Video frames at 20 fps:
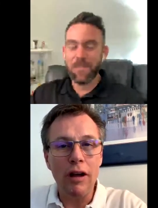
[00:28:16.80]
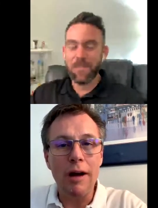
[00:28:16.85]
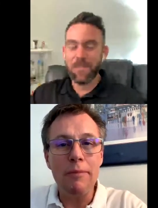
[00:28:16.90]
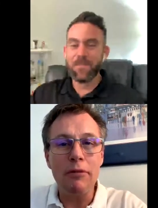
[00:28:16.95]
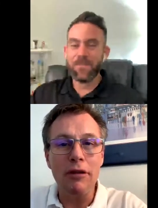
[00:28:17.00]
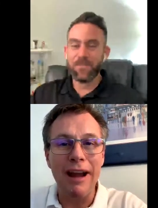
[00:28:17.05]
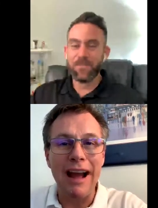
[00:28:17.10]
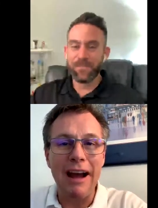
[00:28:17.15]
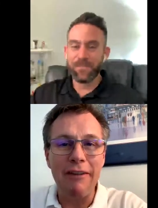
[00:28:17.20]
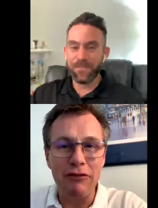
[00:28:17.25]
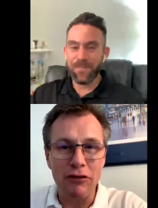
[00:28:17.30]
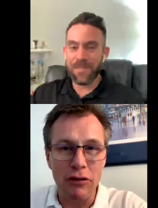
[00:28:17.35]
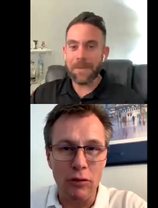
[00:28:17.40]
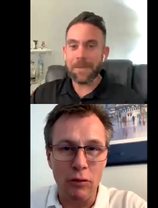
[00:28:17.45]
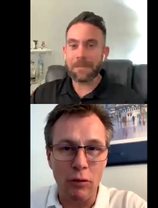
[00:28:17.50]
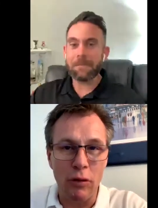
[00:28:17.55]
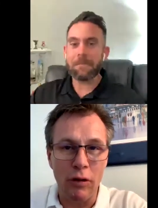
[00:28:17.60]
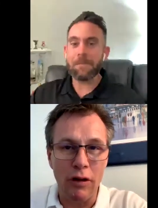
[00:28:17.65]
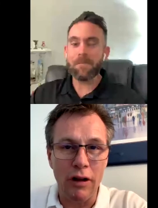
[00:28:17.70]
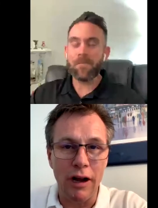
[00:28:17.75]
Speaker 1: or after the
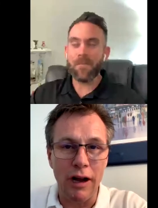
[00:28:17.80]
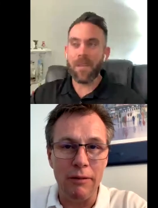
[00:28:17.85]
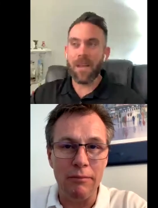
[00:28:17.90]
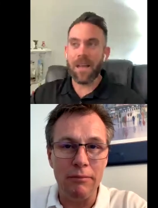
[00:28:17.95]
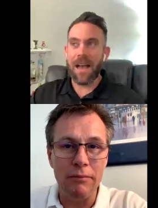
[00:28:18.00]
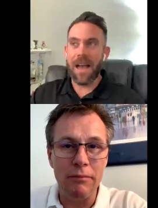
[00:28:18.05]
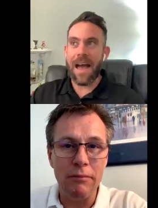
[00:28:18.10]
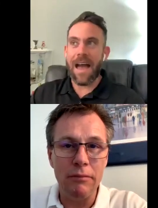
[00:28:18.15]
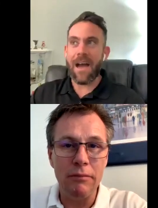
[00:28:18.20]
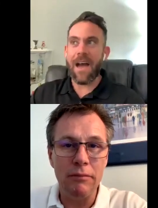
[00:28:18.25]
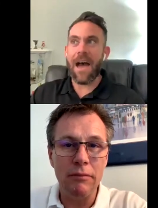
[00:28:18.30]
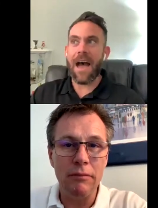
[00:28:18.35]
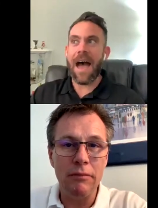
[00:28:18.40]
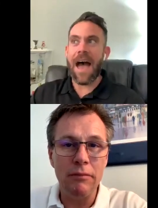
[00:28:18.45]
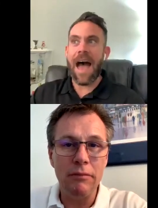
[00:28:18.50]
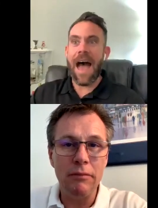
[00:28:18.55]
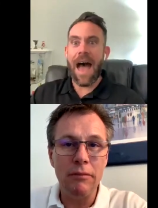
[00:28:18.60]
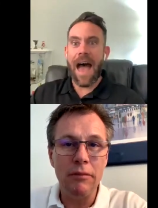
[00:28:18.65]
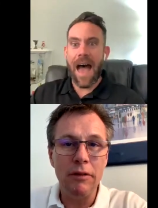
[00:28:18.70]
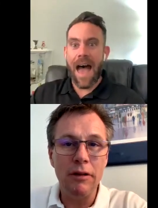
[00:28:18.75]
World Cup?
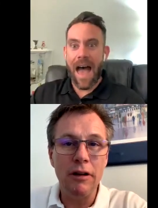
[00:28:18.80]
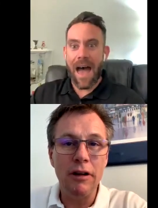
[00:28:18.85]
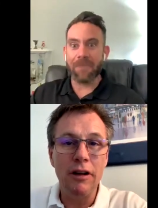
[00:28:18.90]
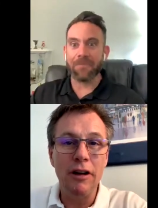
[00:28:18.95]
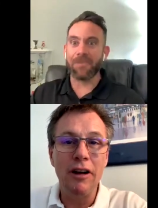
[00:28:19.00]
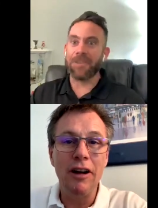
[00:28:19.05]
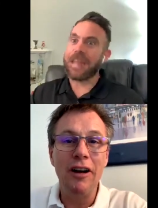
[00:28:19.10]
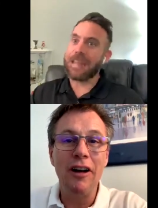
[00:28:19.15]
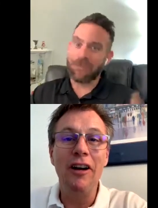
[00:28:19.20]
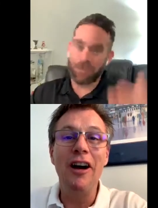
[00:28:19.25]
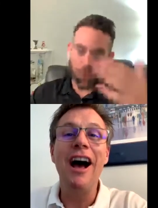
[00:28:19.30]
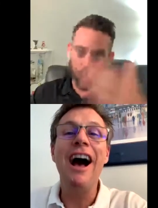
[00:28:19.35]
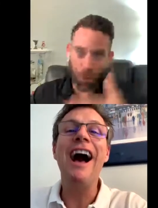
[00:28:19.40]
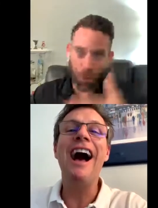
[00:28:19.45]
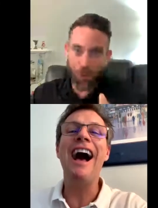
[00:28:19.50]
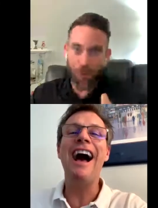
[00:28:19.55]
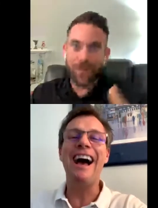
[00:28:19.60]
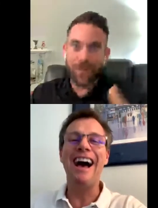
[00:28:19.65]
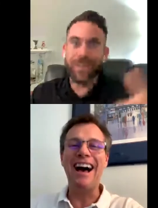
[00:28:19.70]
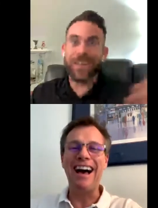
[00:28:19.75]
Speaker 2: After, like
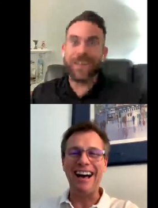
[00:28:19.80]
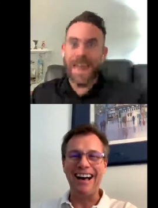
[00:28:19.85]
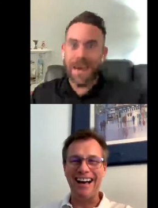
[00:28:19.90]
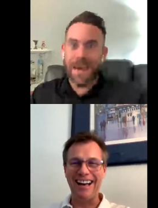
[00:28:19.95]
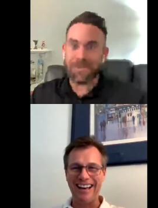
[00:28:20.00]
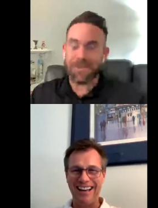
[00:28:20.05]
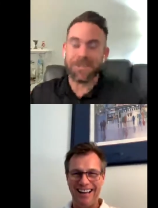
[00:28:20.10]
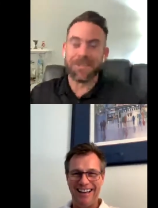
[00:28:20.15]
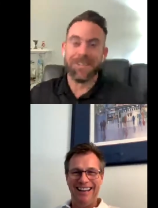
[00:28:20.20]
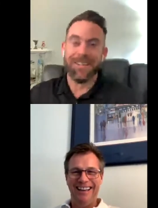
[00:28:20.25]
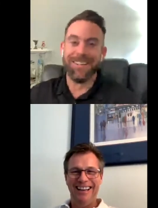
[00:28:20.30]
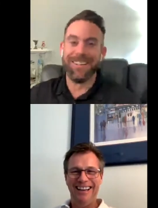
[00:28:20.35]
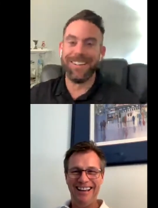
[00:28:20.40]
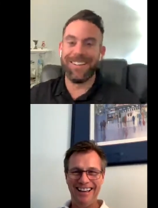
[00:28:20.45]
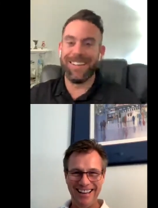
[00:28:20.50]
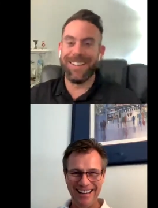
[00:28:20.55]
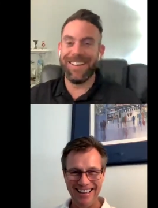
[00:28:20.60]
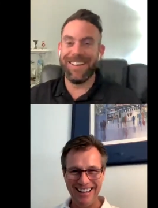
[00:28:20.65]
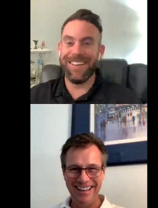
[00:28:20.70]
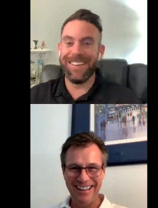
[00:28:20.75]
during and after.
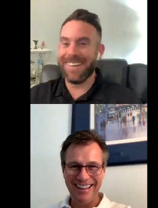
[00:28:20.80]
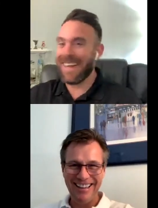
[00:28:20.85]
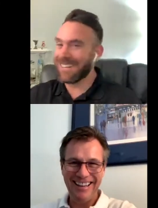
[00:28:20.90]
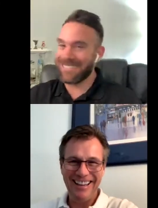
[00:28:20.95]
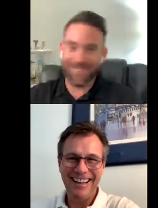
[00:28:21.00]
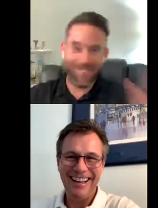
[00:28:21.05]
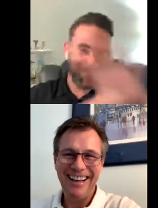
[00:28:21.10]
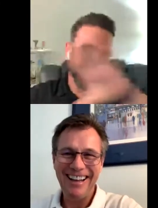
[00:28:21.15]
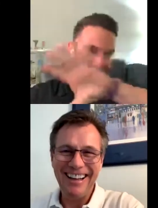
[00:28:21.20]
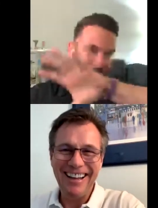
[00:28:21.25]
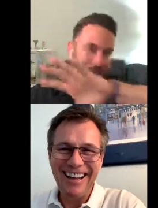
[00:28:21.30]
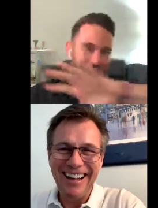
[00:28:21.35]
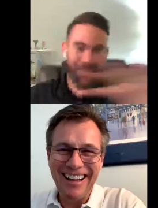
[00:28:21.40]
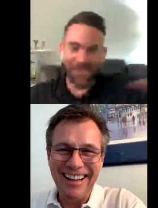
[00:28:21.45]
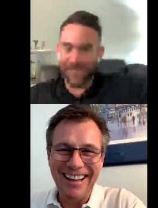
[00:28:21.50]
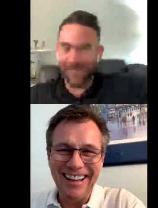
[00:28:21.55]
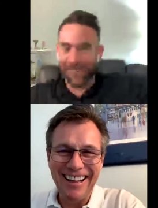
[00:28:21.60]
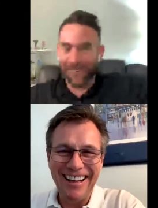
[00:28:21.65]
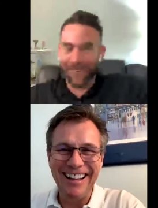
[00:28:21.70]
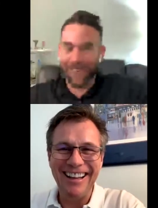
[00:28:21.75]
Like the whole, throughout
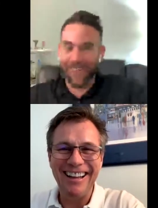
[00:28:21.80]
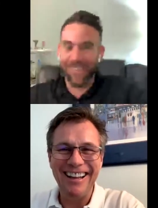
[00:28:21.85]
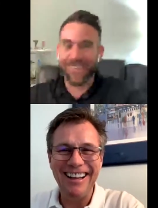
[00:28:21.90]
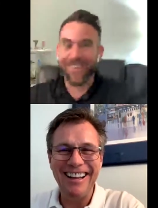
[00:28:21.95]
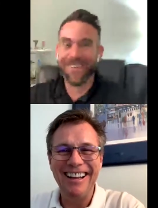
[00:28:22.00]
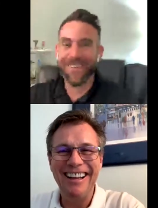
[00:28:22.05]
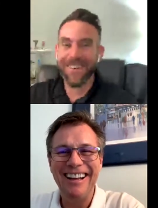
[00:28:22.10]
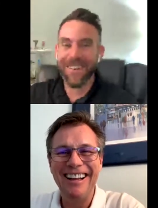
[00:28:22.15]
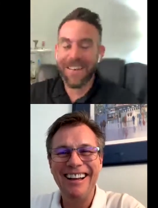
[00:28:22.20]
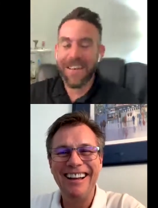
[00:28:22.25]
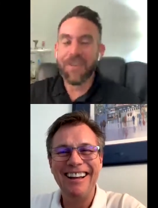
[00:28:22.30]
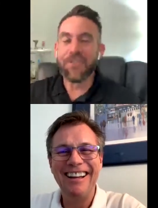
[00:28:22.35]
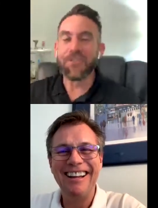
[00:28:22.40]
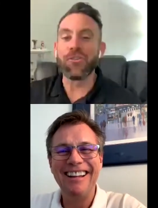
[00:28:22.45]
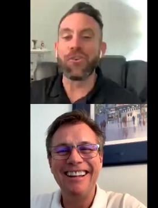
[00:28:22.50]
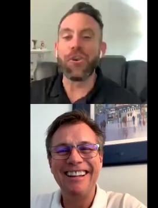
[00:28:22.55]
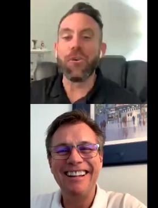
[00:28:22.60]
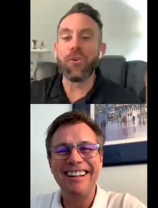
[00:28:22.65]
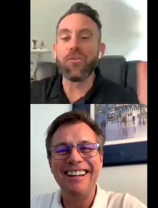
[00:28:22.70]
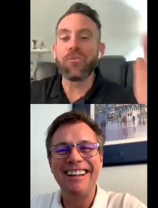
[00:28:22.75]
the whole.
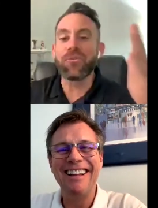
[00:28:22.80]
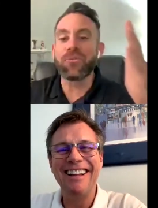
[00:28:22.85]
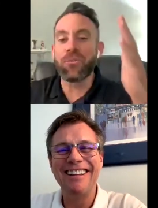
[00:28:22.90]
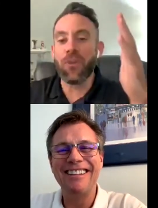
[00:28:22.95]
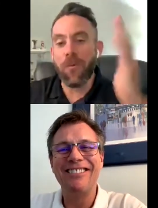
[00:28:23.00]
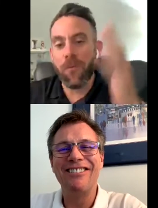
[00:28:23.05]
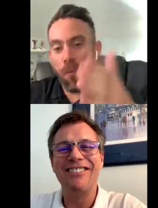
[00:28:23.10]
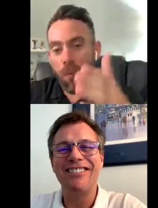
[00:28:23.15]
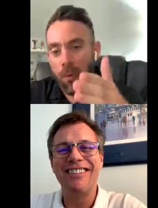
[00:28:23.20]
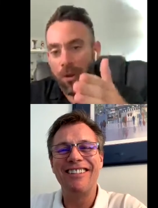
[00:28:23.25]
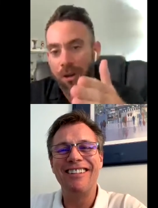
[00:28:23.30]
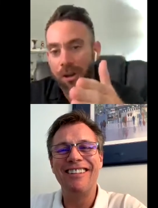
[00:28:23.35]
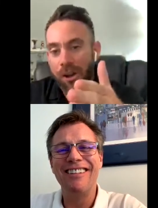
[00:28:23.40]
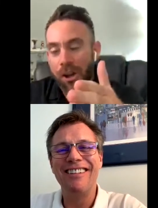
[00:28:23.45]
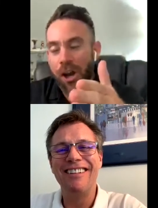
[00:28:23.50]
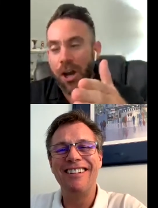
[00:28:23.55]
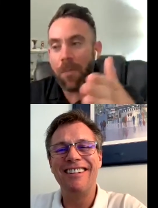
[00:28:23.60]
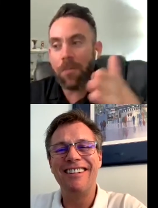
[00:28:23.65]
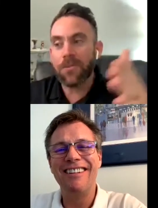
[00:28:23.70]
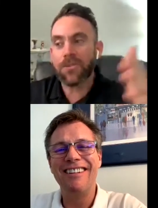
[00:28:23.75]
So it was from the World
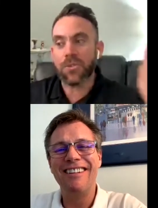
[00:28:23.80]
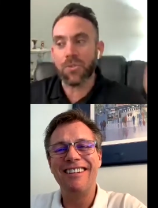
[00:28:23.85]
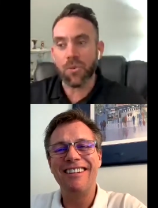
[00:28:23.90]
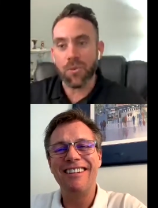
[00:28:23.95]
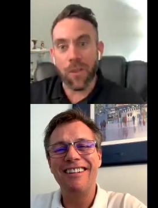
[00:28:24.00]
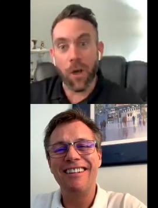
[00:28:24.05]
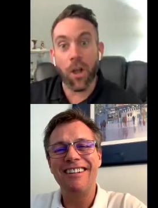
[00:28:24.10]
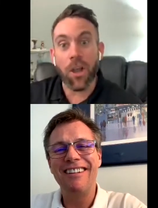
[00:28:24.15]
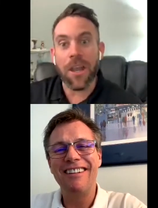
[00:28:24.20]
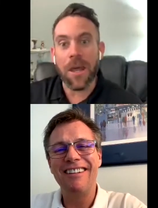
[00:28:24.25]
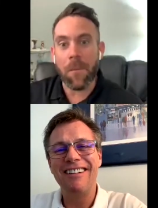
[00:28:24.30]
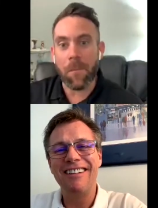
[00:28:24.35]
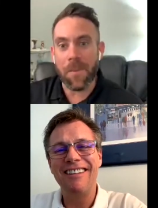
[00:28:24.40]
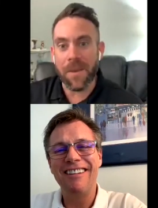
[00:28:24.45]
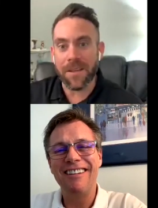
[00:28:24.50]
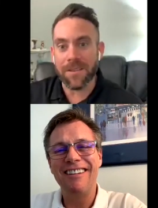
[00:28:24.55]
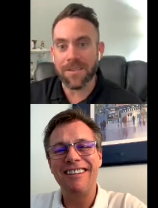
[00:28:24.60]
Cup to the Olympics.